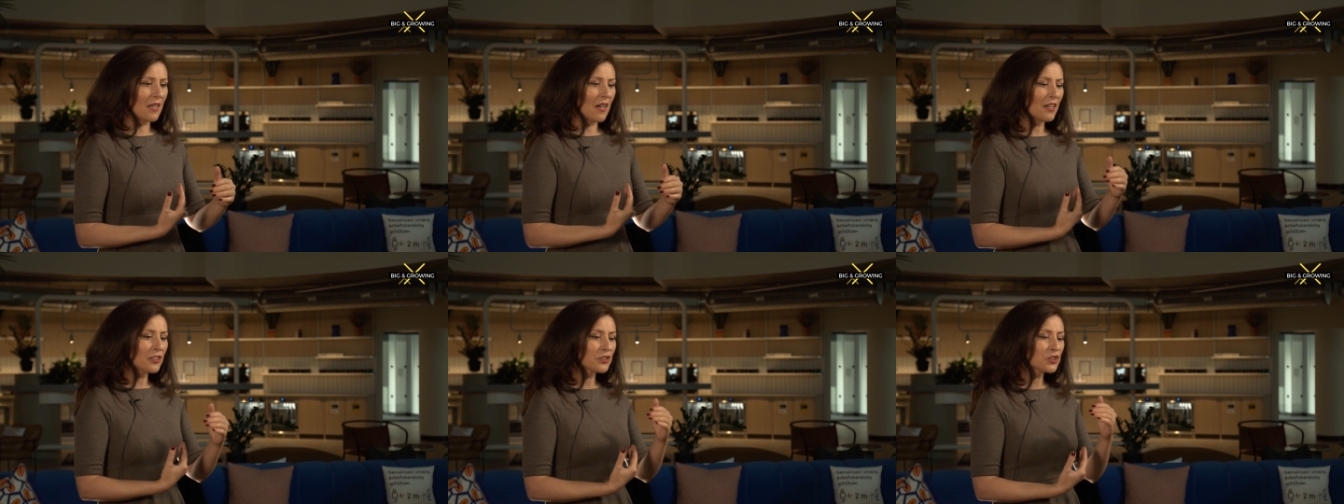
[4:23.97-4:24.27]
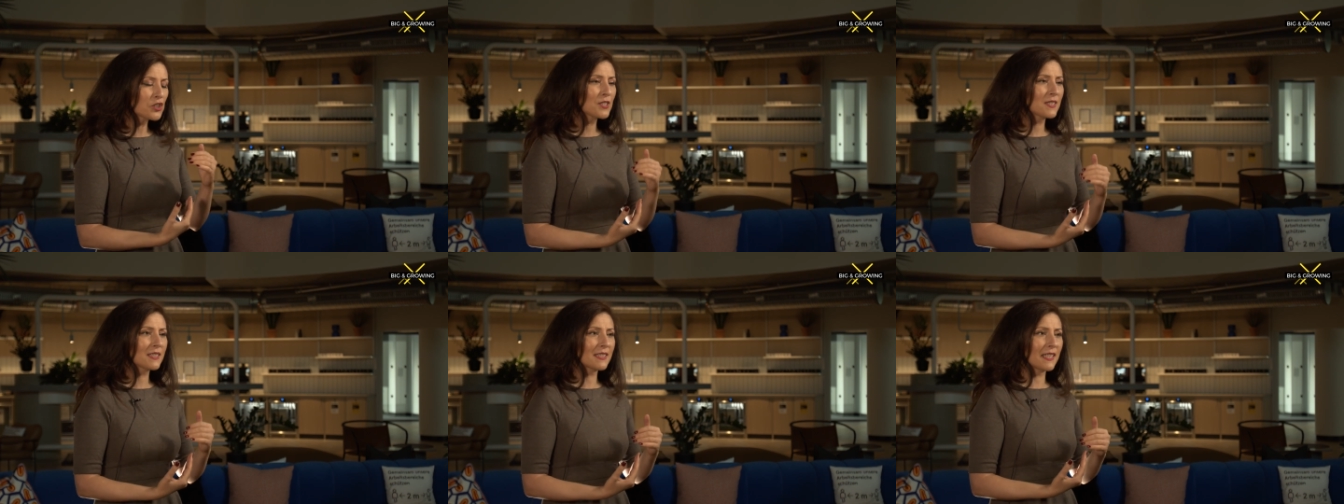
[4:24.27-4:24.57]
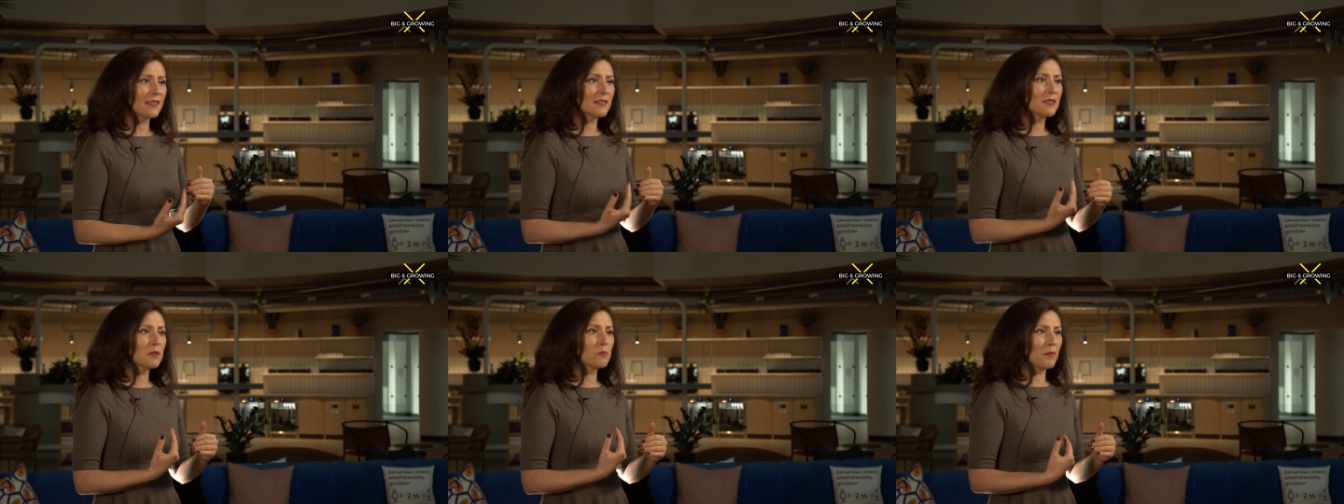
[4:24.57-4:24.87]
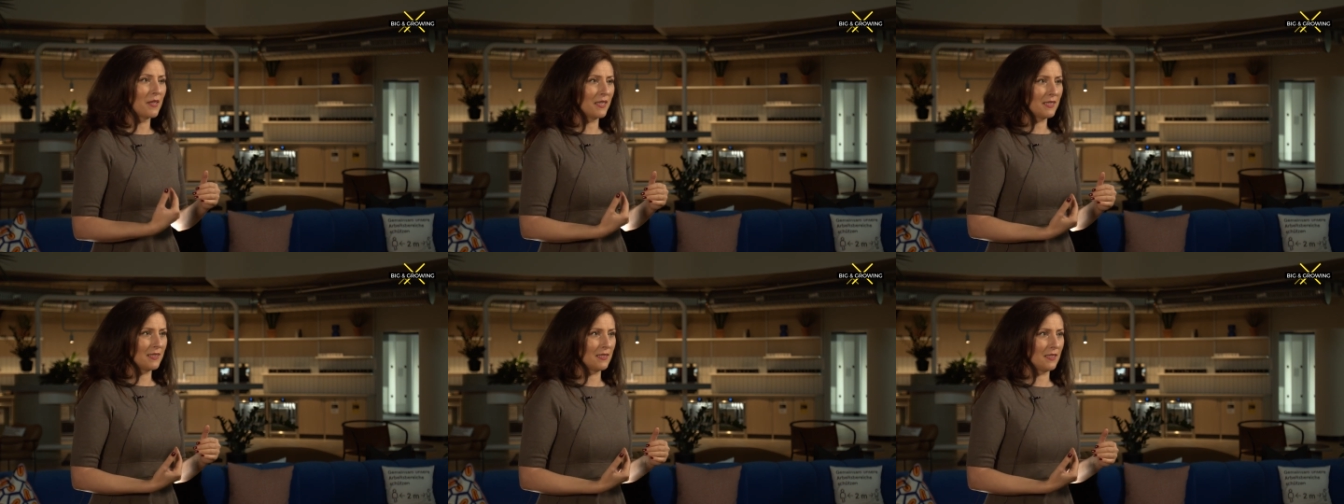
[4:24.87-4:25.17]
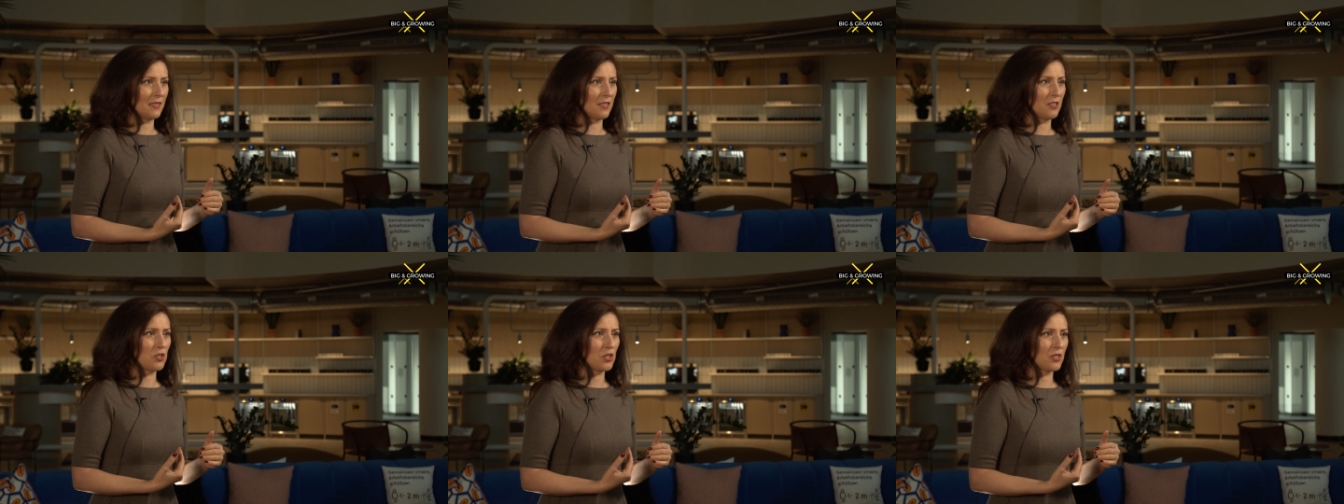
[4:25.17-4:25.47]
understand the
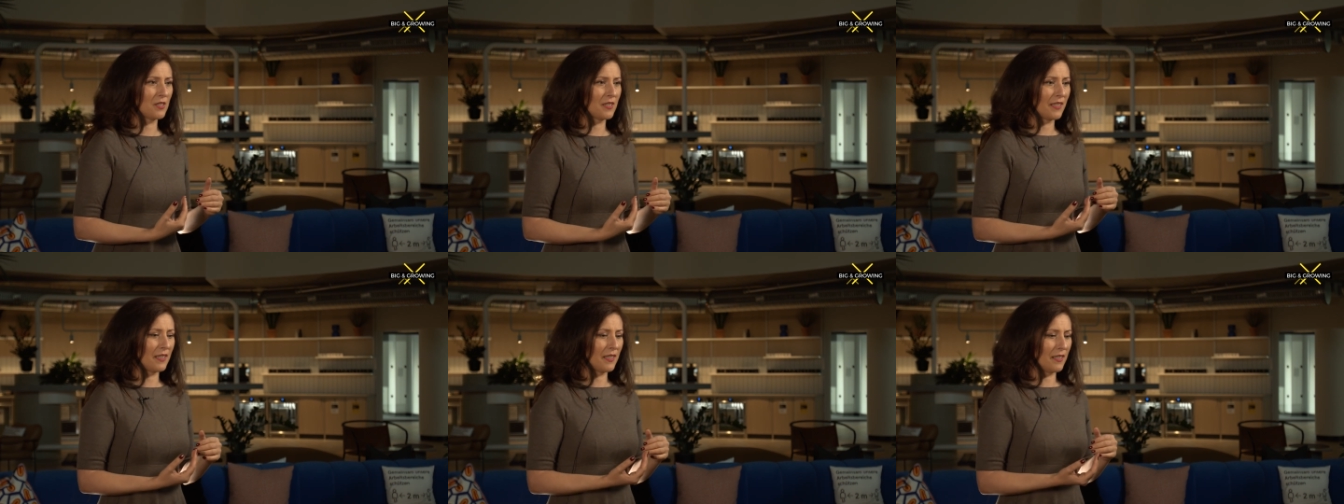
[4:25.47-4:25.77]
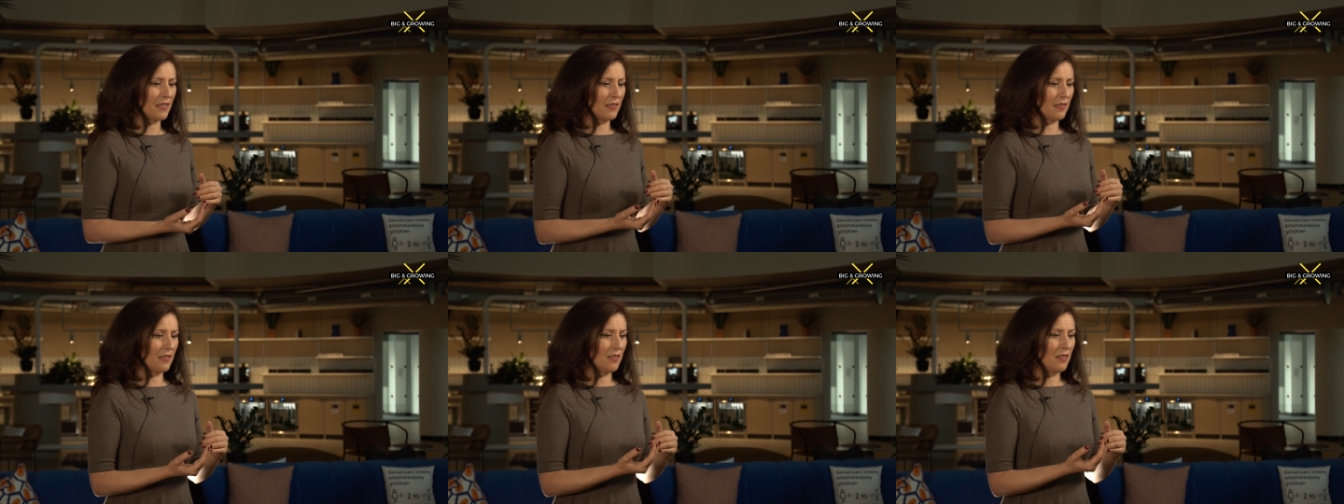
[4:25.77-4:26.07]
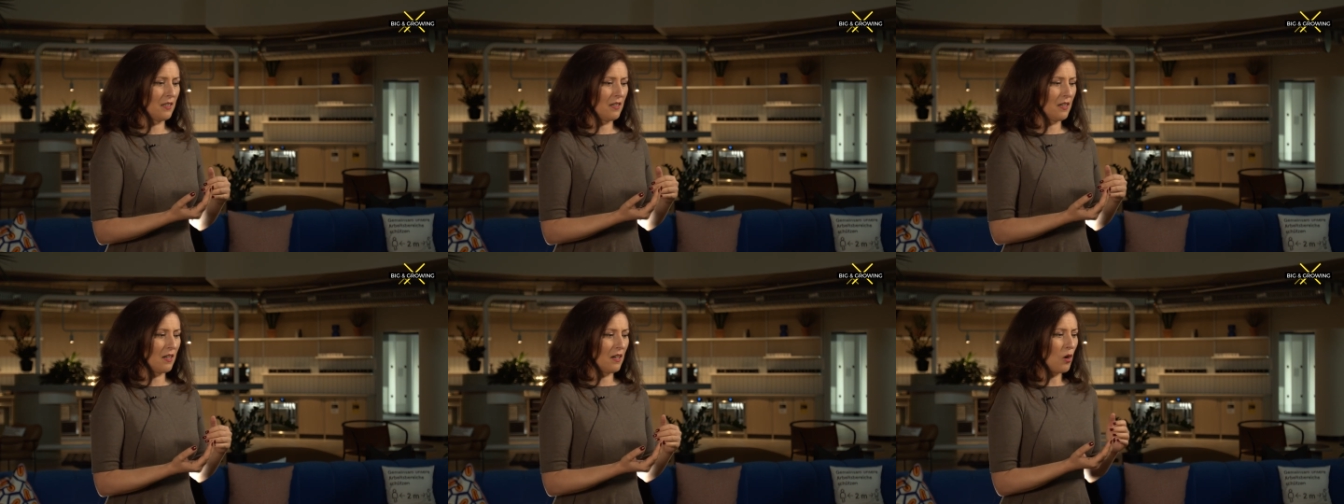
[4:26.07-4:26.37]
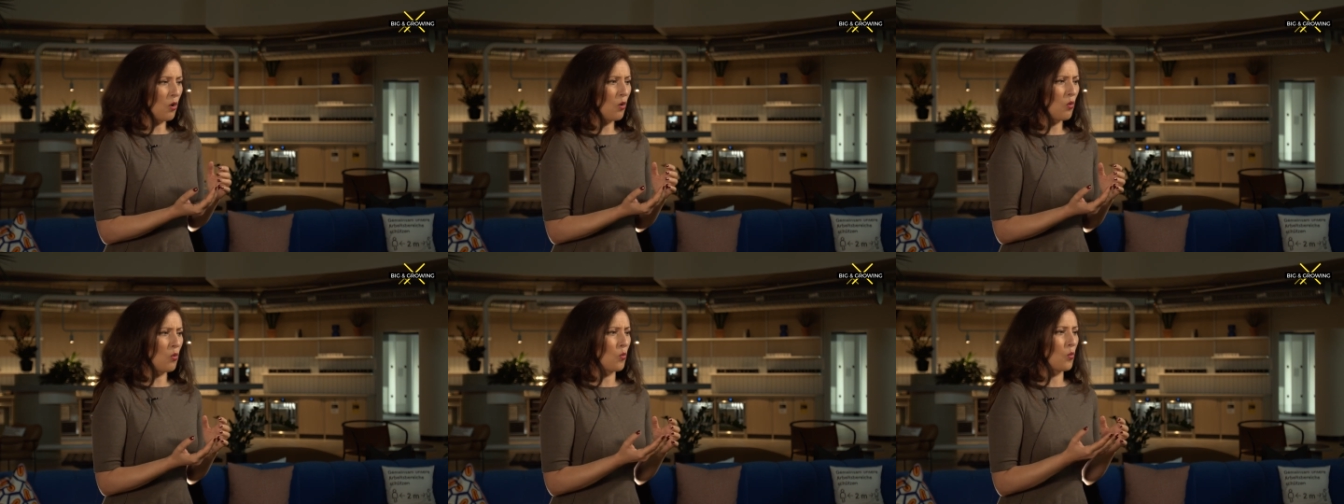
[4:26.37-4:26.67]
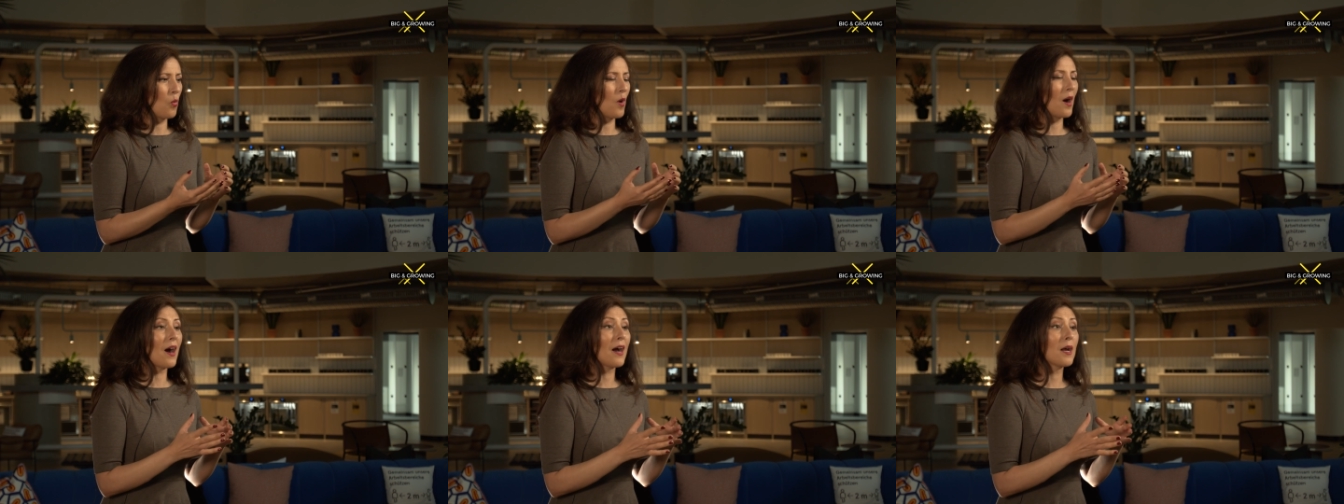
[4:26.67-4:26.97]
message that oh,